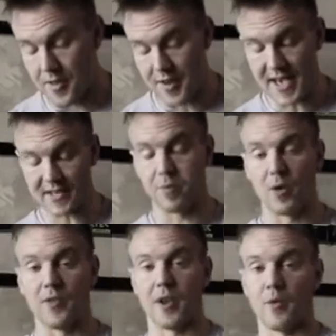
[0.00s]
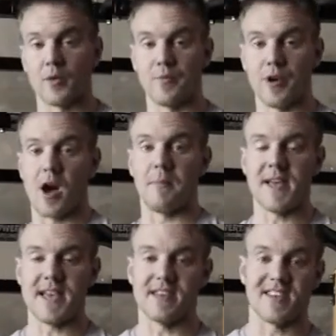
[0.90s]
The next point that I want to bring
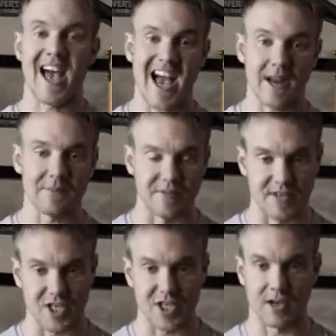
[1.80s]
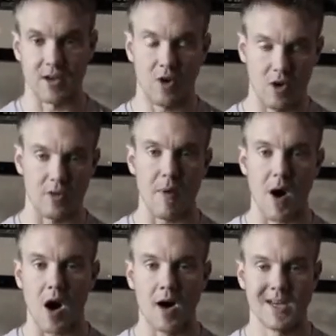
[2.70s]
up is hand positioning on the
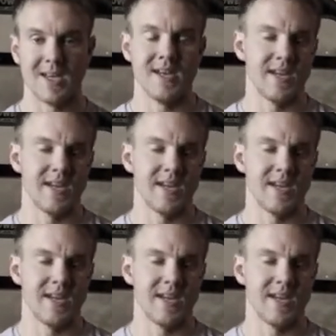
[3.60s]
bar.